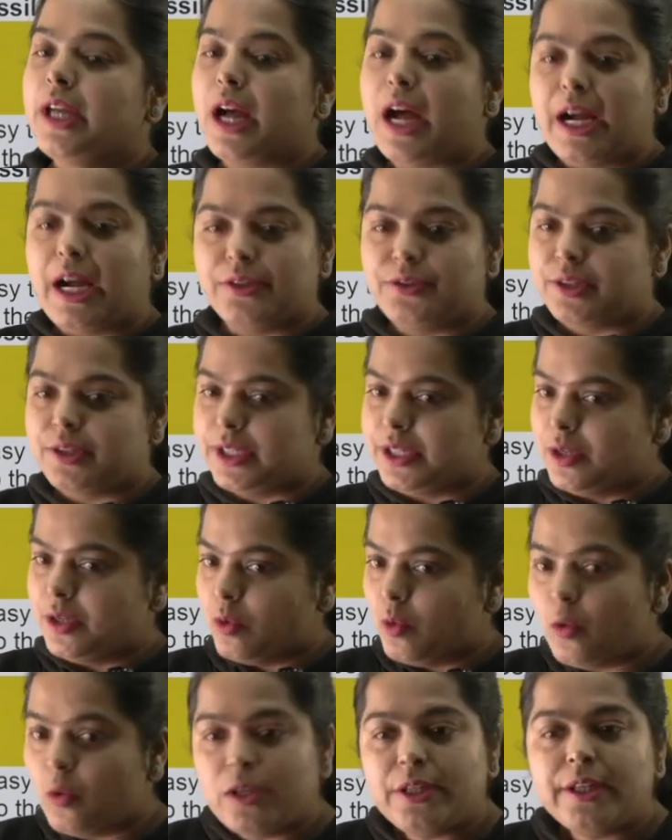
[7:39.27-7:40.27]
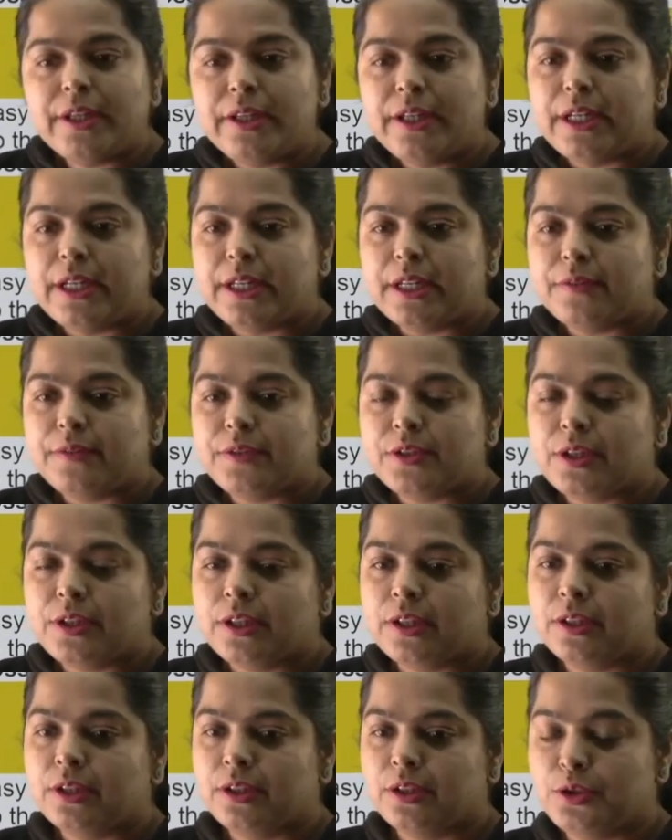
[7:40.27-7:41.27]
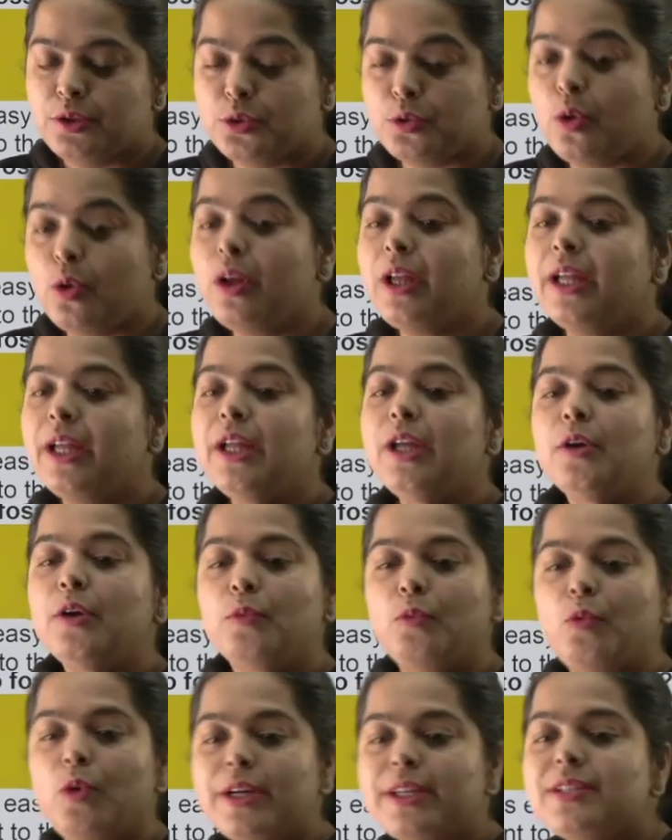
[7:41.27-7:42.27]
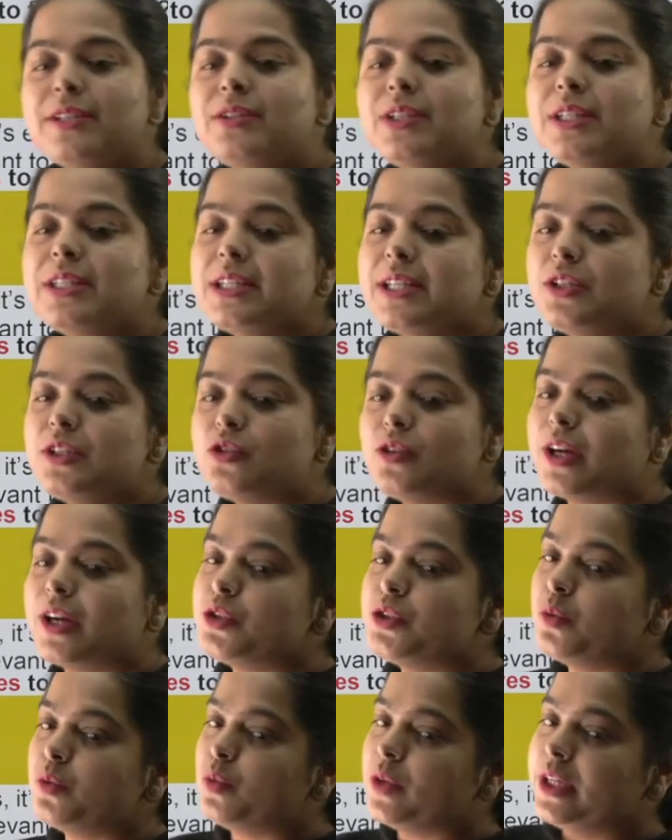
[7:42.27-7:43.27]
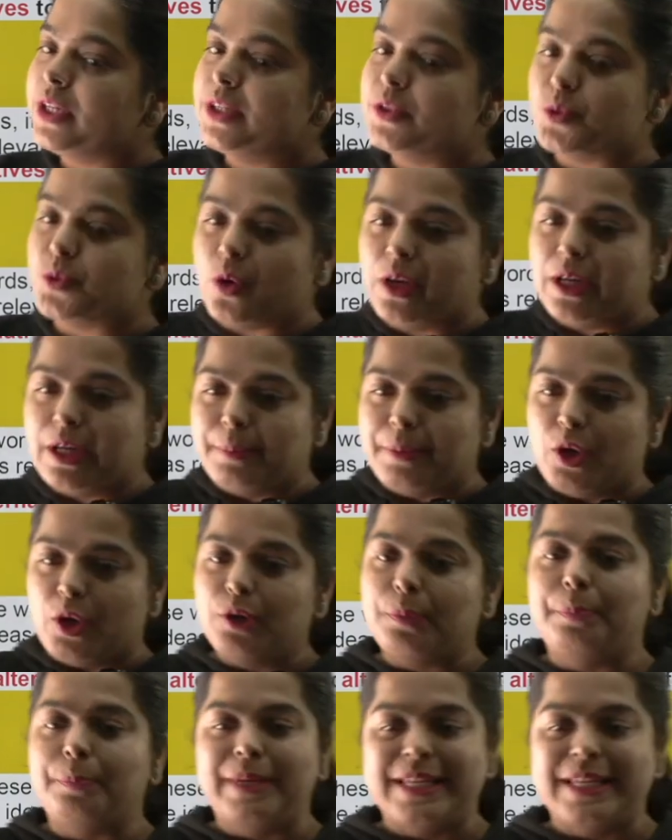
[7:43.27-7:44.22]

Are there any alternatives? So what is this instruction word is all about?